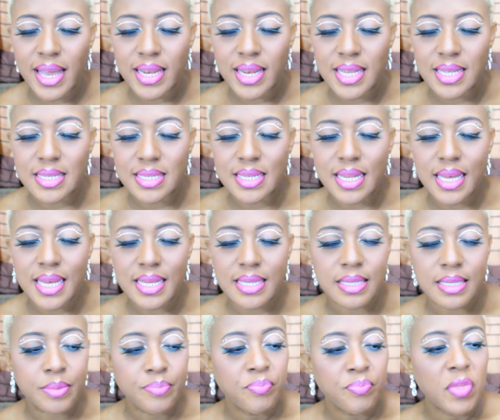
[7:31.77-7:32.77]
these
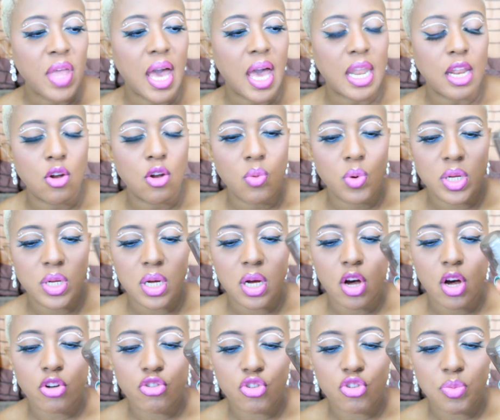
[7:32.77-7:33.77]
days, and I don't want to
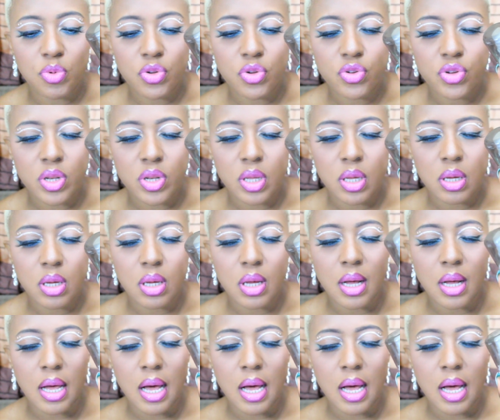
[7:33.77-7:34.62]
contribute to the